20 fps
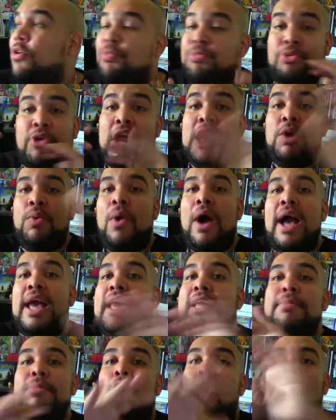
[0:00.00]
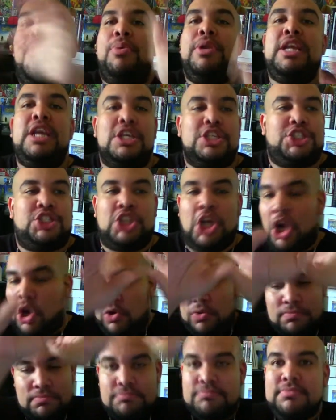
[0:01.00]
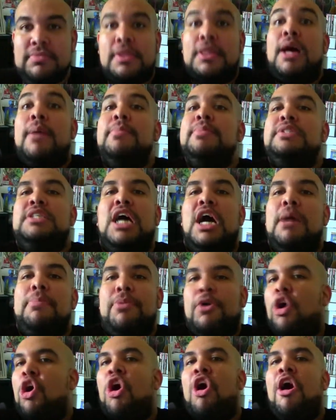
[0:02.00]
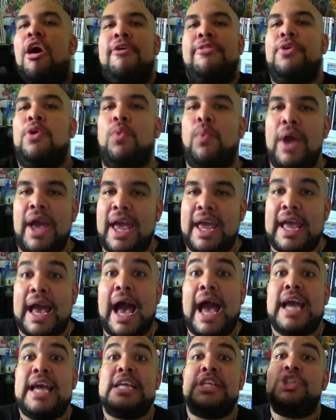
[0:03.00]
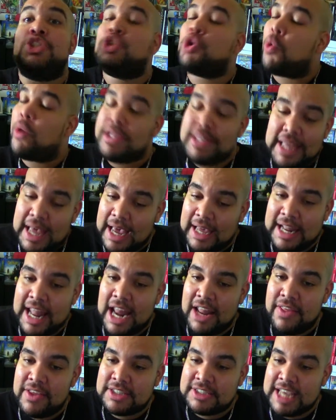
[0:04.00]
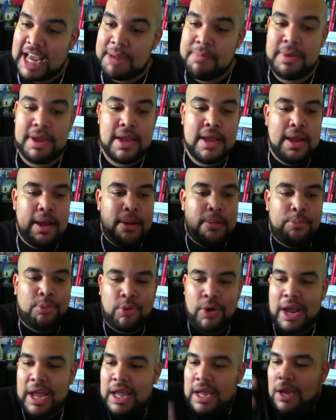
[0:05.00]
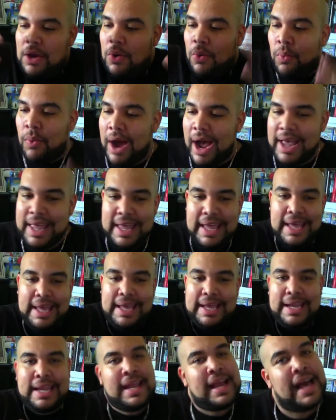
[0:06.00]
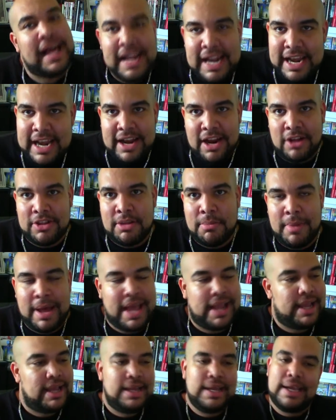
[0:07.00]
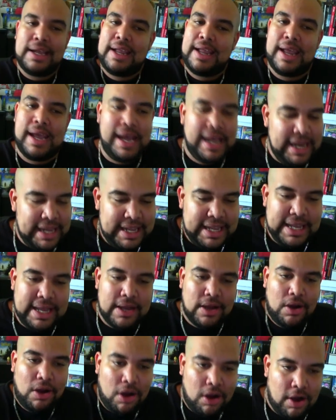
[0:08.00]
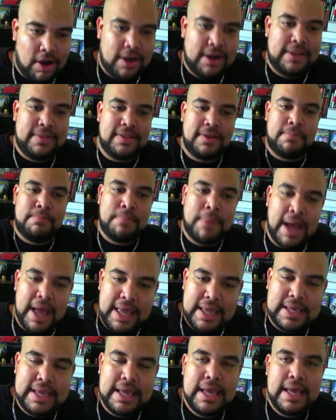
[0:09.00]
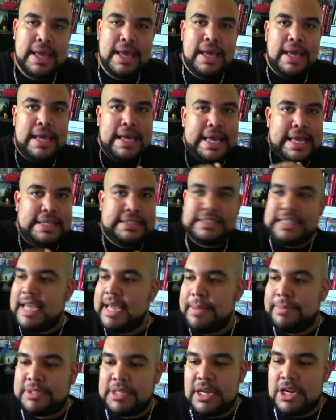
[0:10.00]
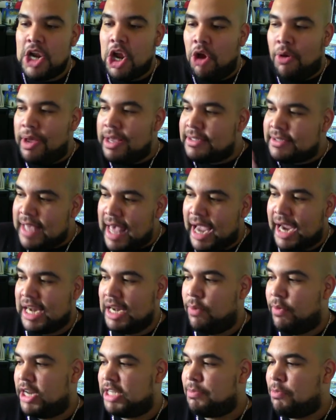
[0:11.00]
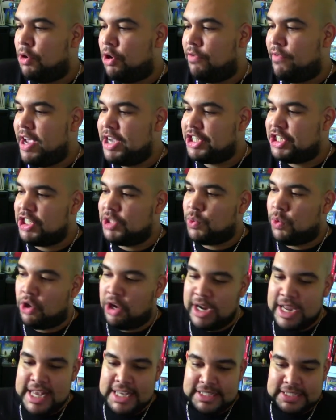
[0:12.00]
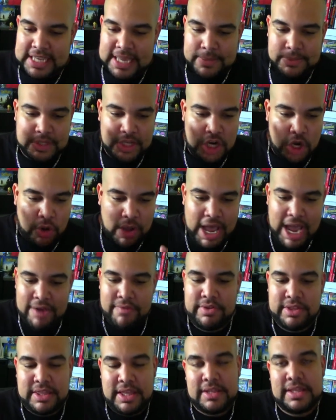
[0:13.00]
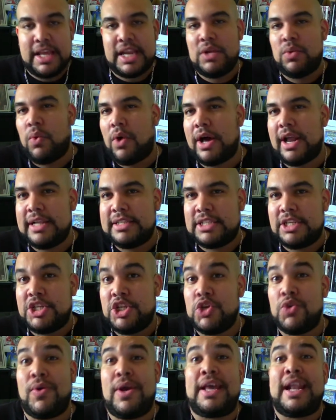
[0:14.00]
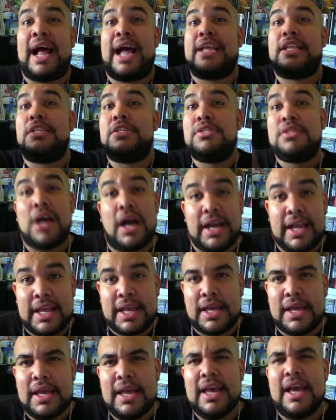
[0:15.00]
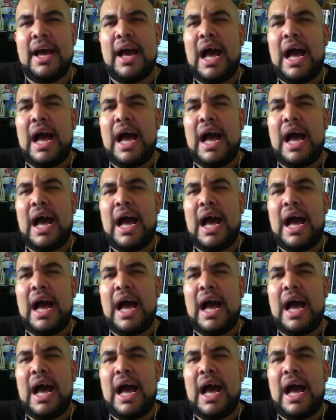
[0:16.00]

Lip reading: Bray Wyatt opening a show, thumbs up all the way. I enjoyed the hell out of this segment. Bray Wyatt killing it on the mic. Killing it on the mic. He seemed to know exactly what his motivations were. He seemed to know everything that he wanted to do, and I dug it.